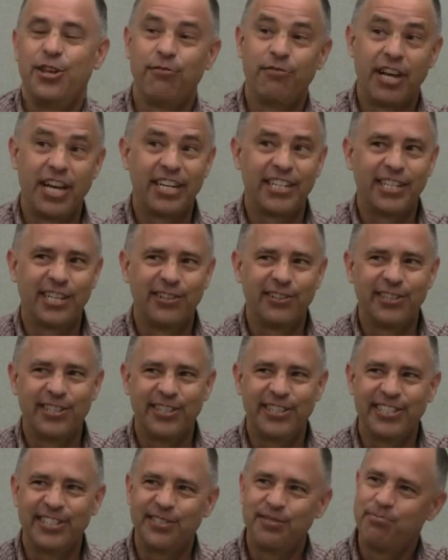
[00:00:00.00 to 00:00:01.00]
had
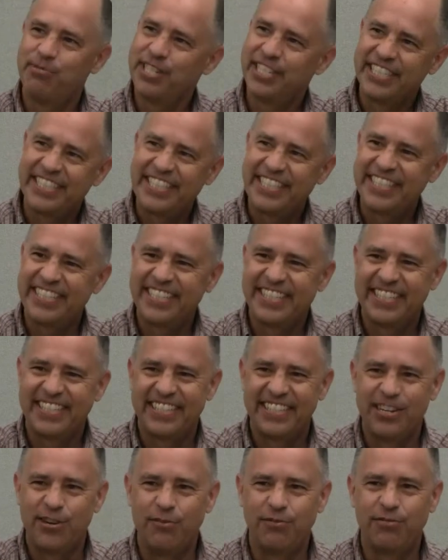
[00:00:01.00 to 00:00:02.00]
calculus, but
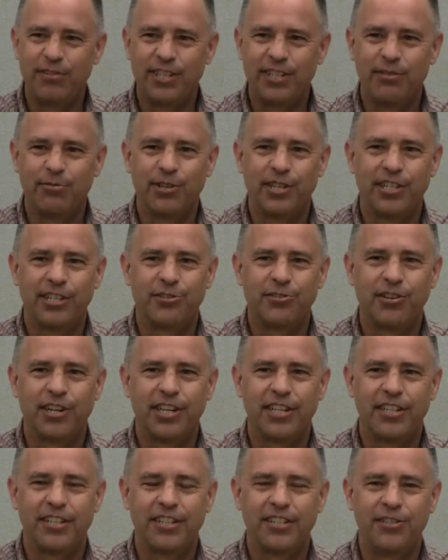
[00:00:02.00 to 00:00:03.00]
uh, hopefully we're going to
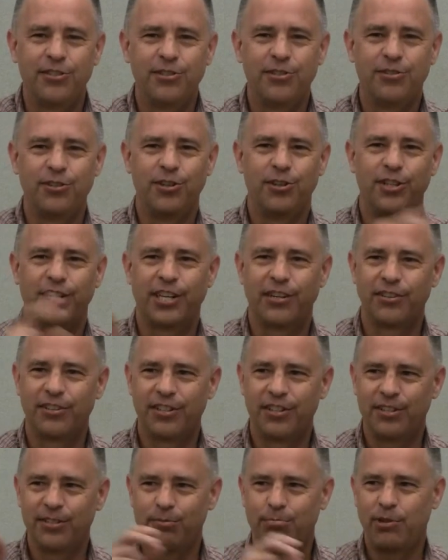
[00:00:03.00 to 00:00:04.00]
try to do no
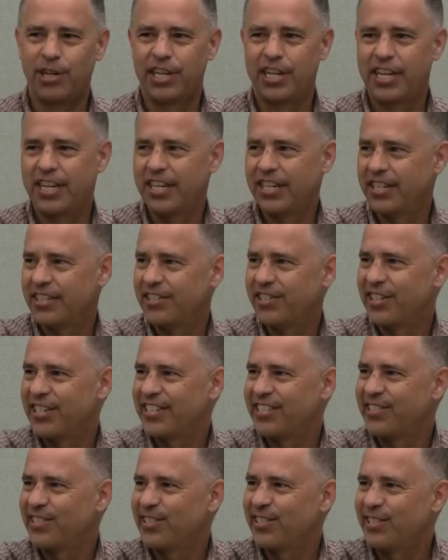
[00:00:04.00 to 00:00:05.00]
calculus by hand
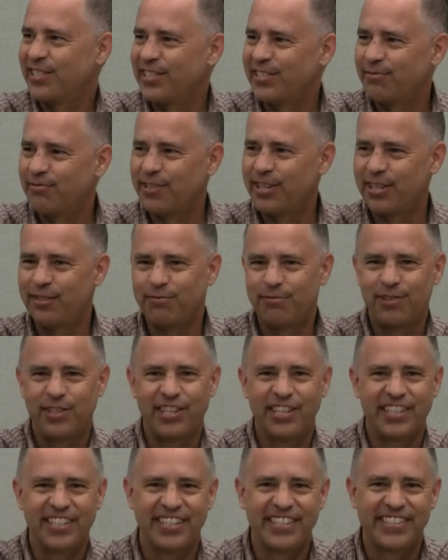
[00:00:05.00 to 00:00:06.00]
and see if that
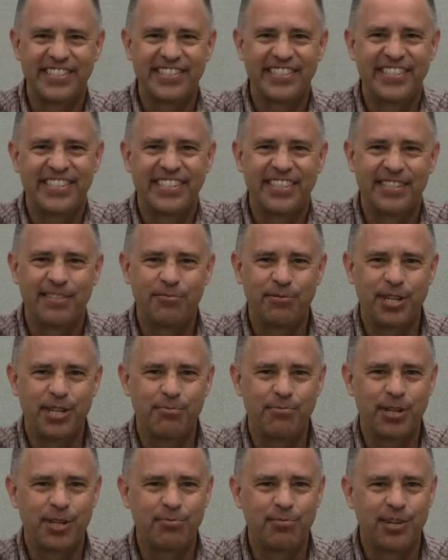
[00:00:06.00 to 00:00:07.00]
flies. Uh, we
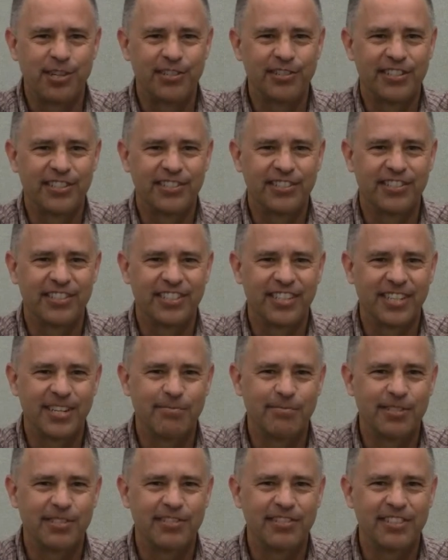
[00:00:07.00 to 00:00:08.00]
can make progress on the
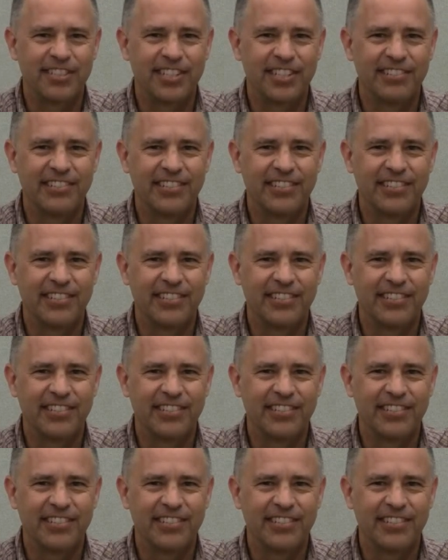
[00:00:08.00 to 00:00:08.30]
chemistry.